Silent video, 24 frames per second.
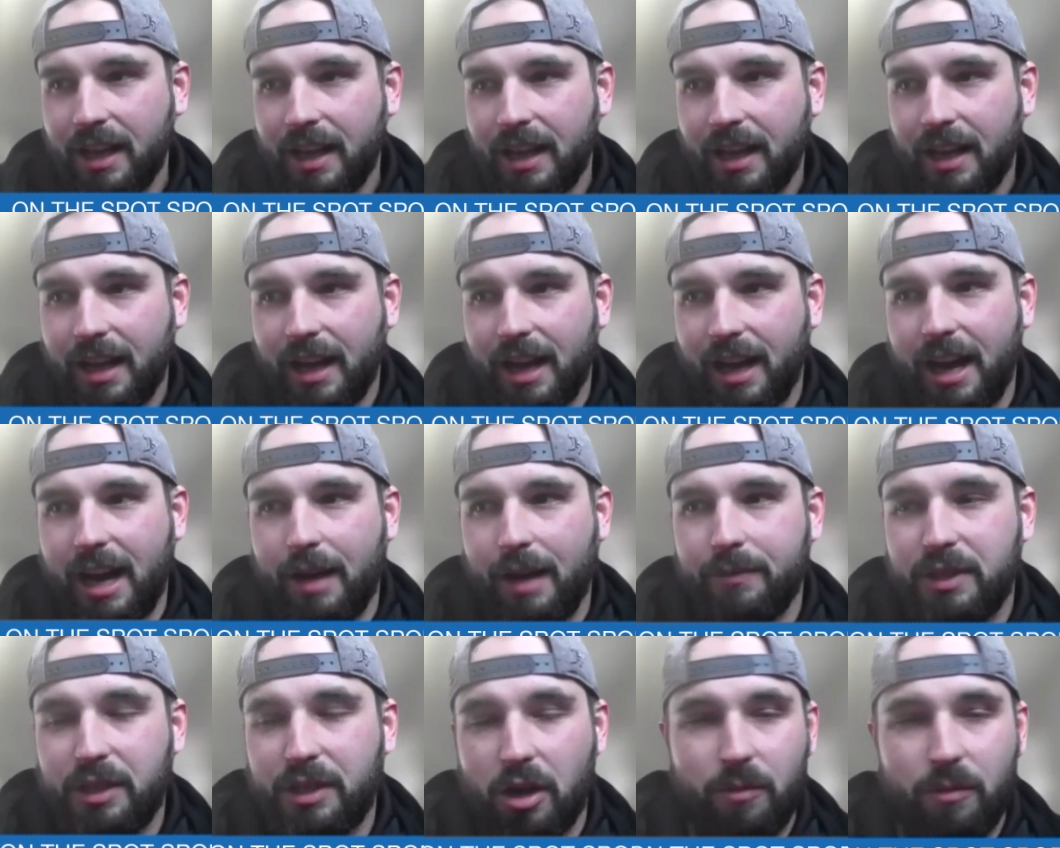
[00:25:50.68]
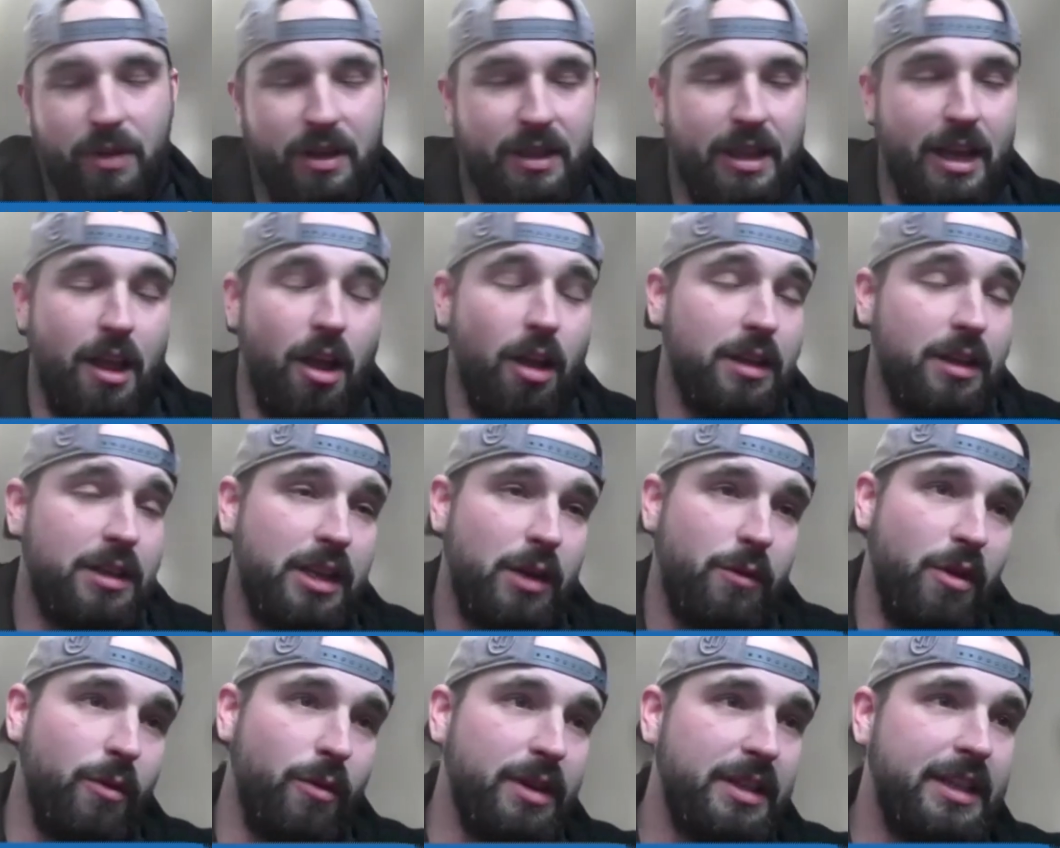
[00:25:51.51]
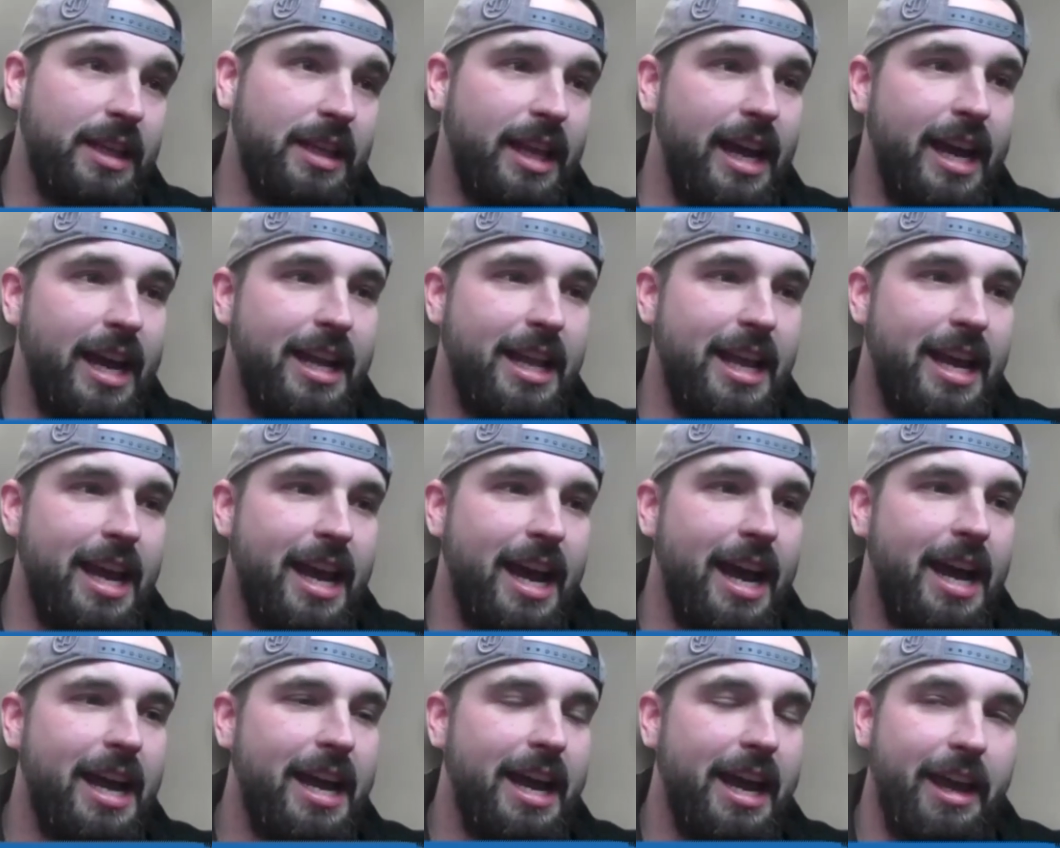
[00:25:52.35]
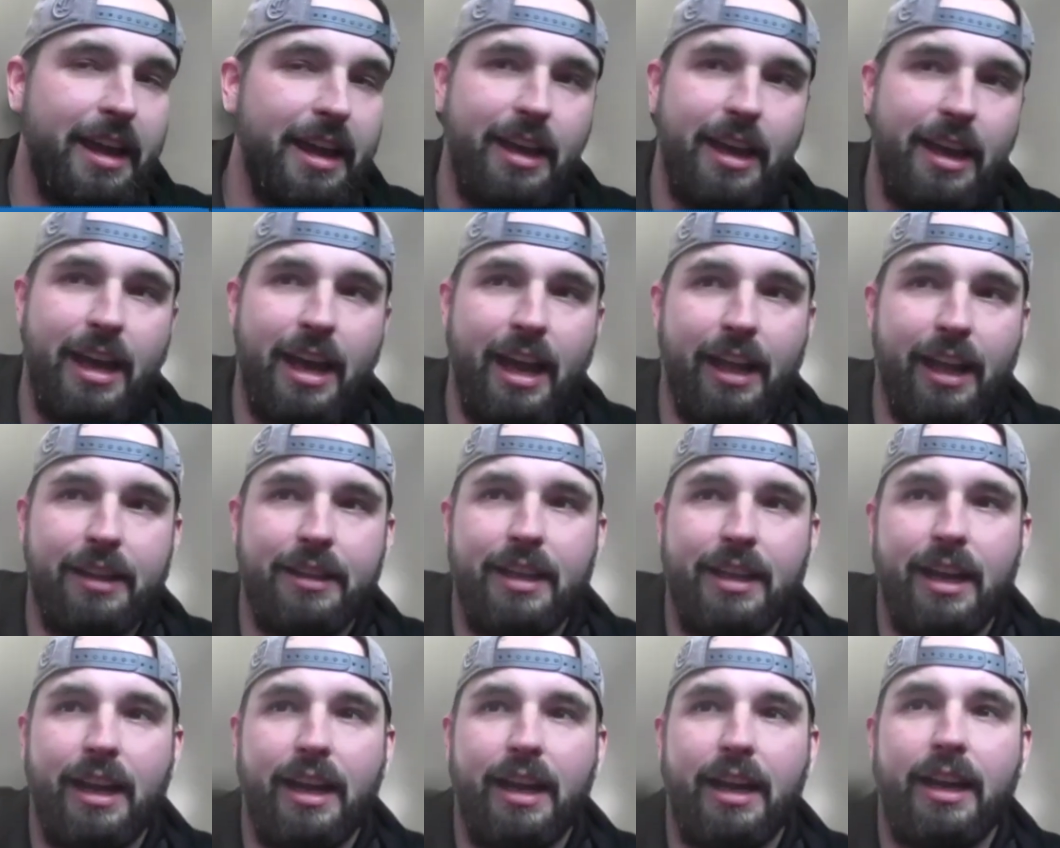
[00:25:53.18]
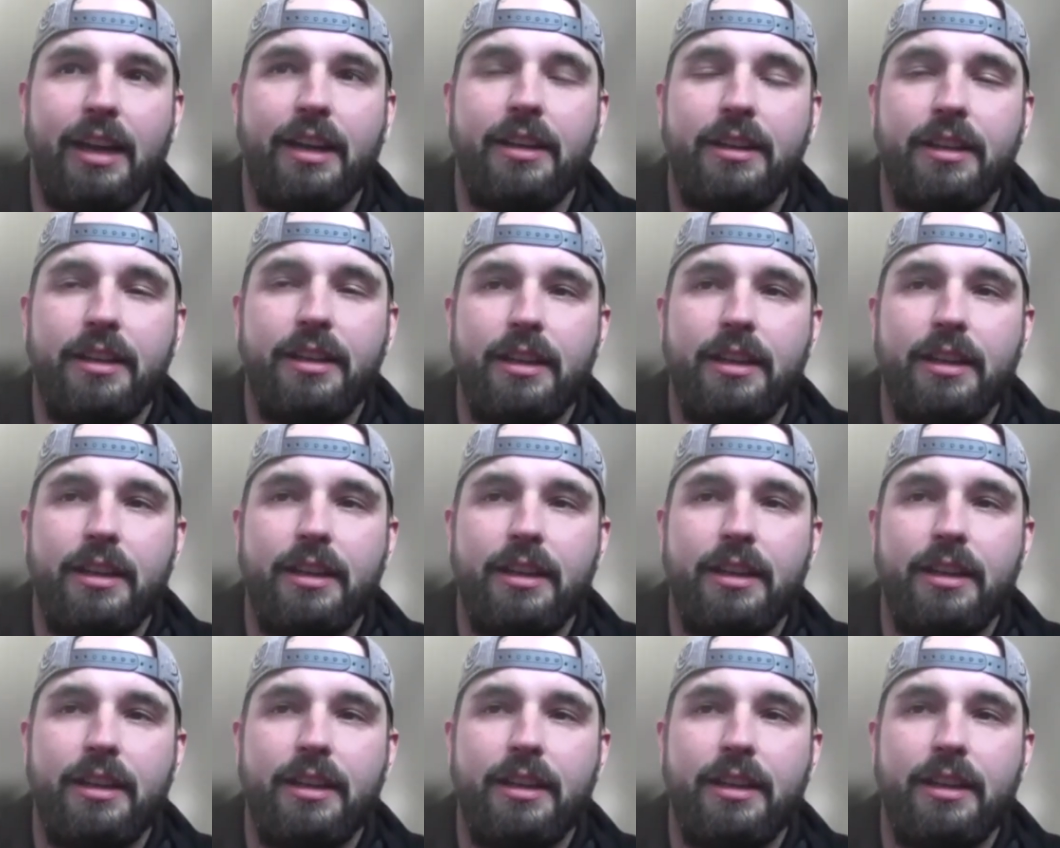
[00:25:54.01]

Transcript: And but then also we went to the NAIA, and